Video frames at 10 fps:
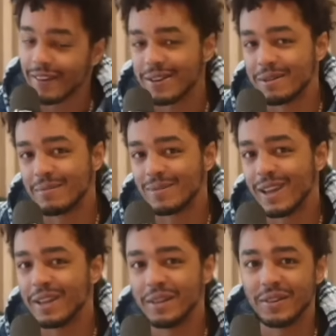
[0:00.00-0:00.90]
You know what I'm
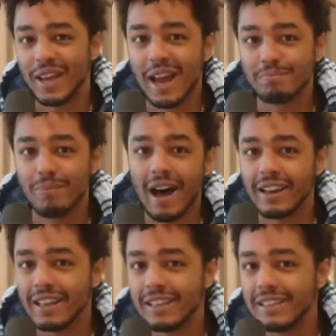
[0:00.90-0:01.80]
saying? If he has
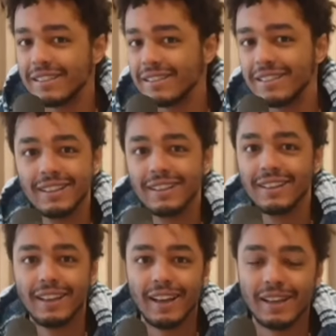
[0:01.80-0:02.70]
bodies
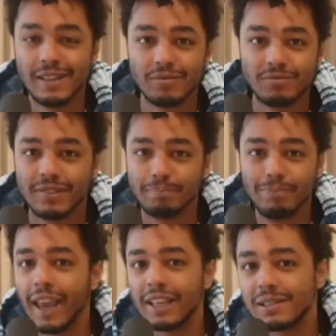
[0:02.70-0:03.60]
in his
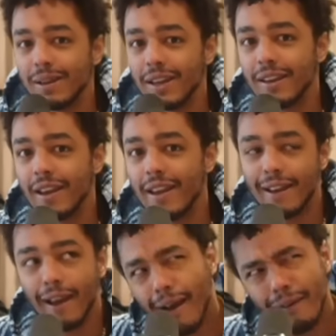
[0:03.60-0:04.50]
basement, and you're
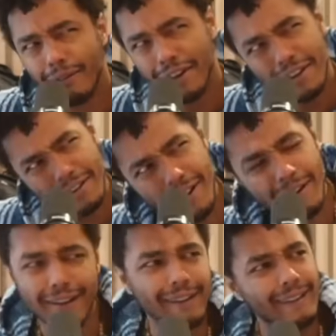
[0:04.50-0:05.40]
like, oh,